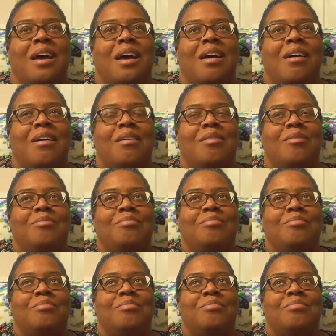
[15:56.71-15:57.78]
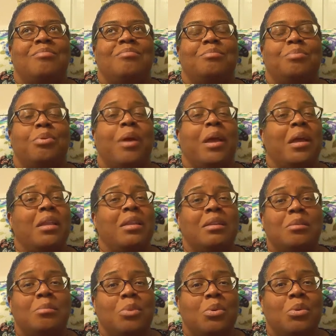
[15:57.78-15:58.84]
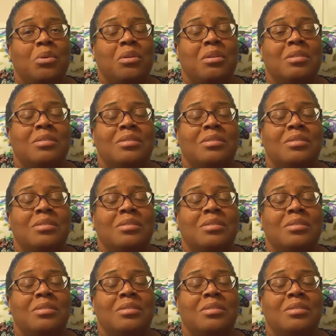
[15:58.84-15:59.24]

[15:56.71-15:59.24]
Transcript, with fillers: Um, Pray a little more.